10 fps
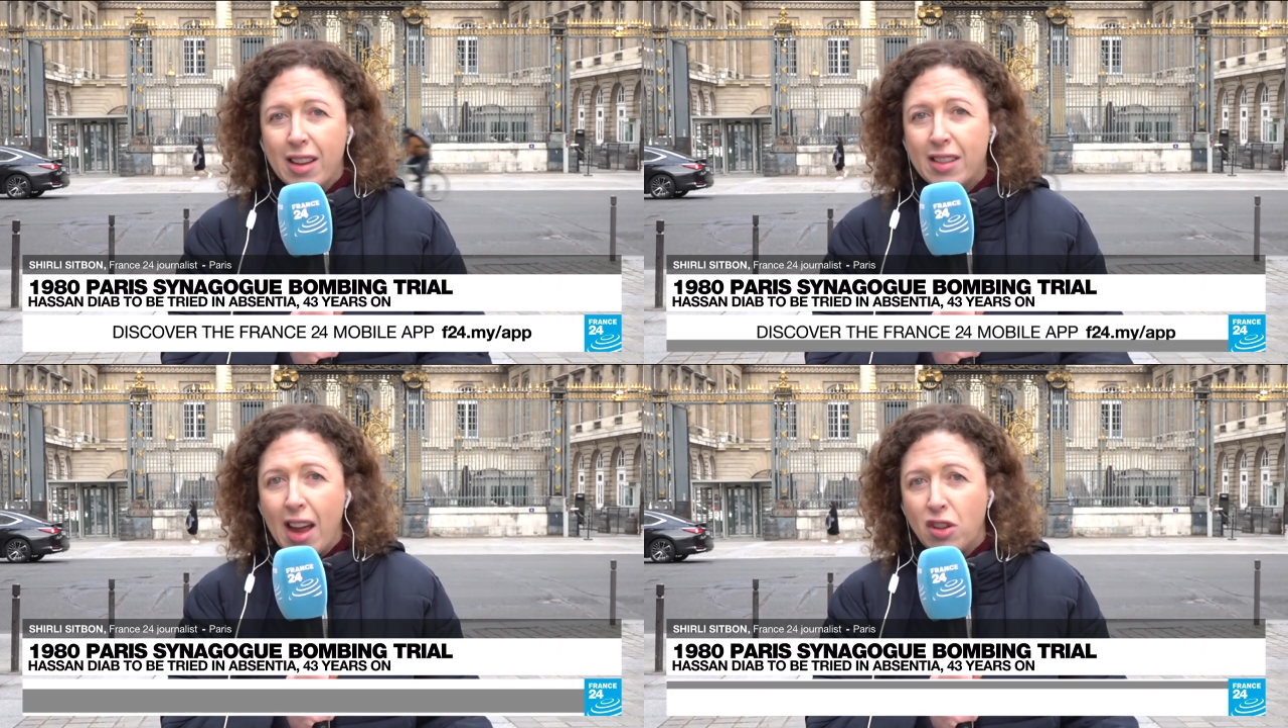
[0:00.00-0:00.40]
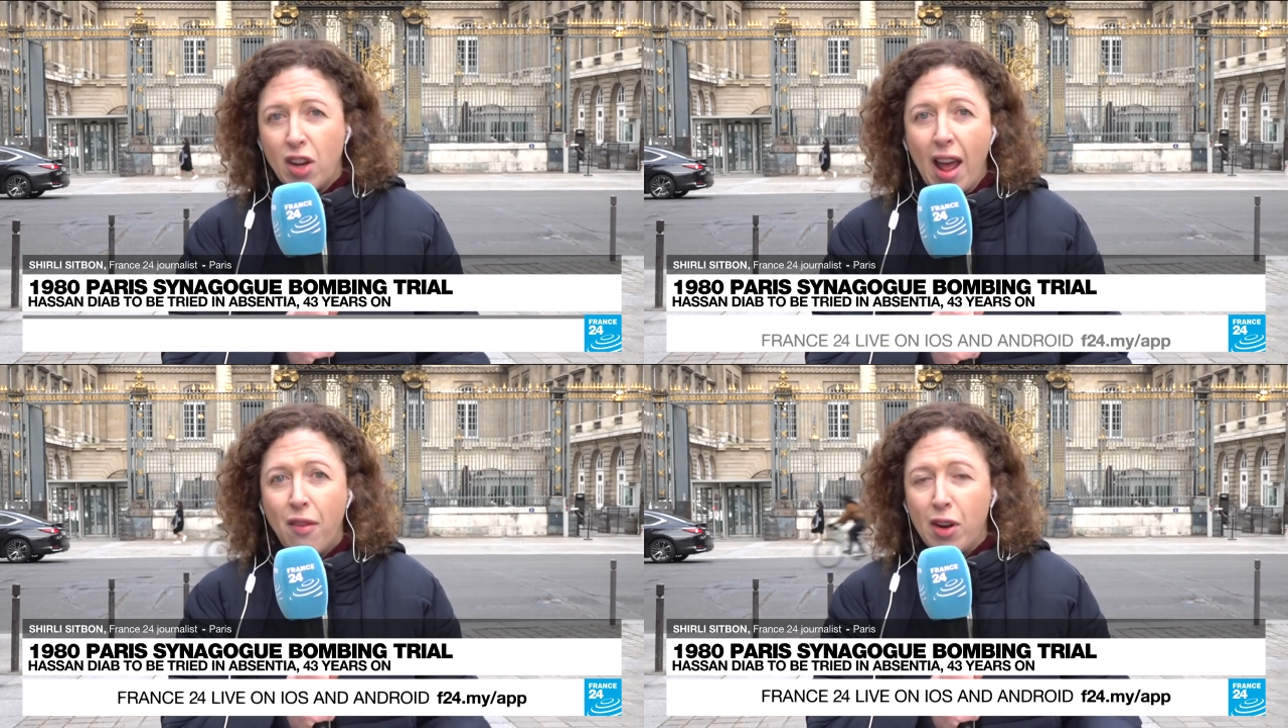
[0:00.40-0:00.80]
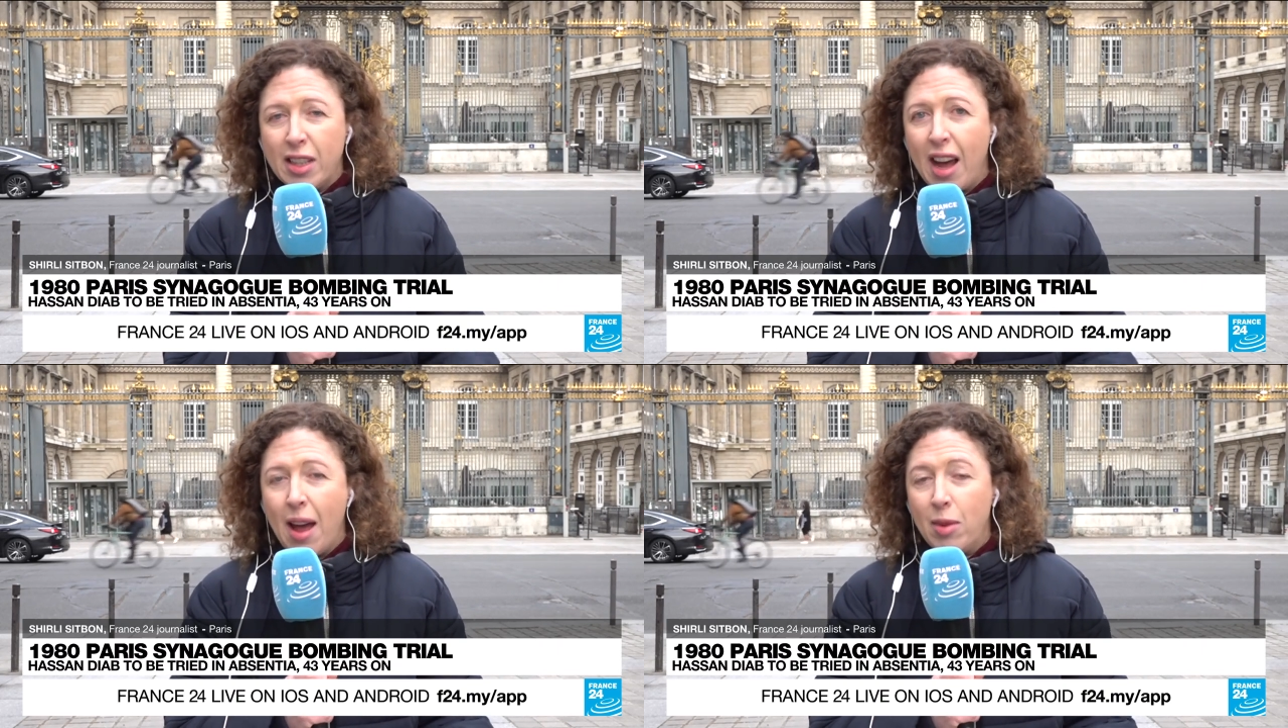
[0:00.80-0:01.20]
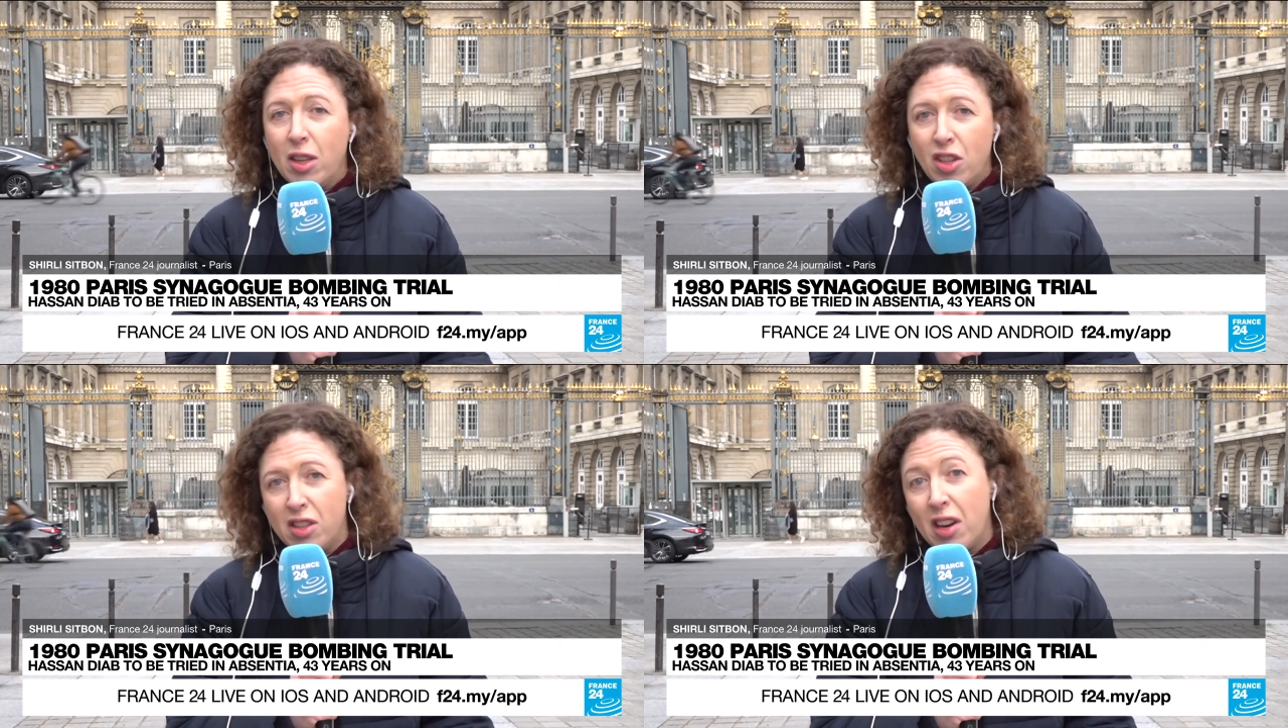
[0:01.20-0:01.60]
session, every time,
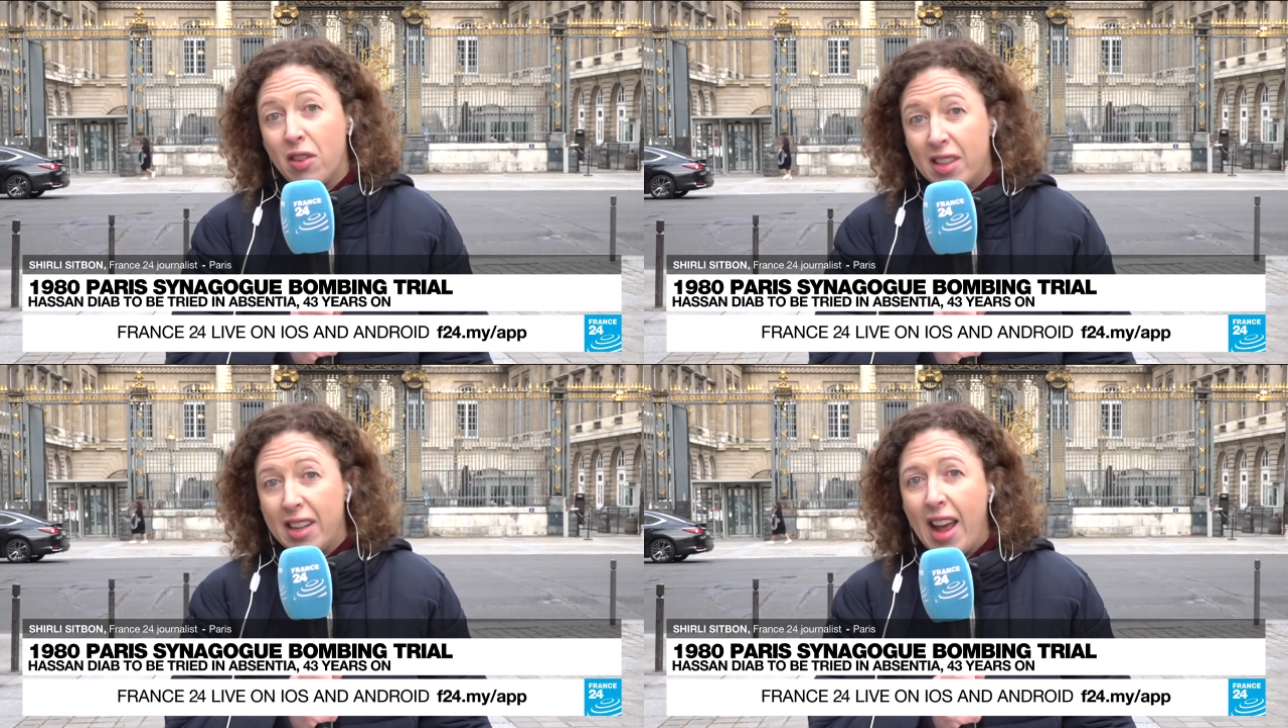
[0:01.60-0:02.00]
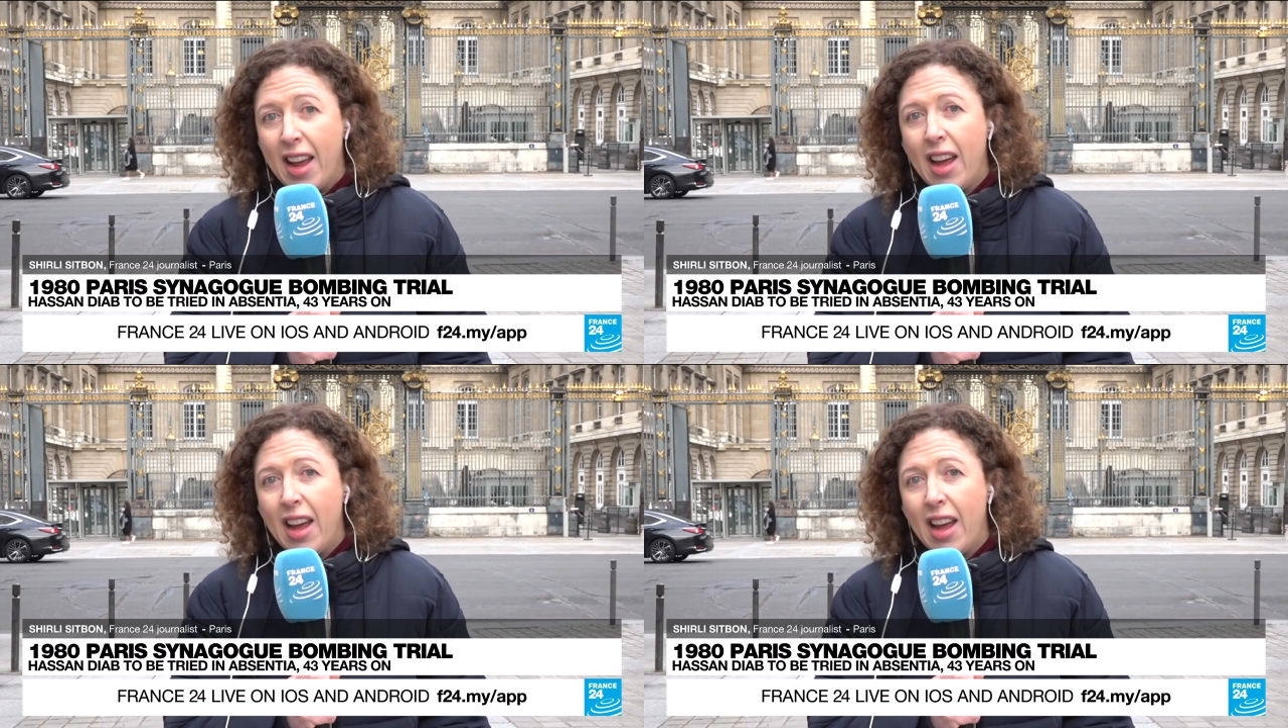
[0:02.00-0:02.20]
and she's here today.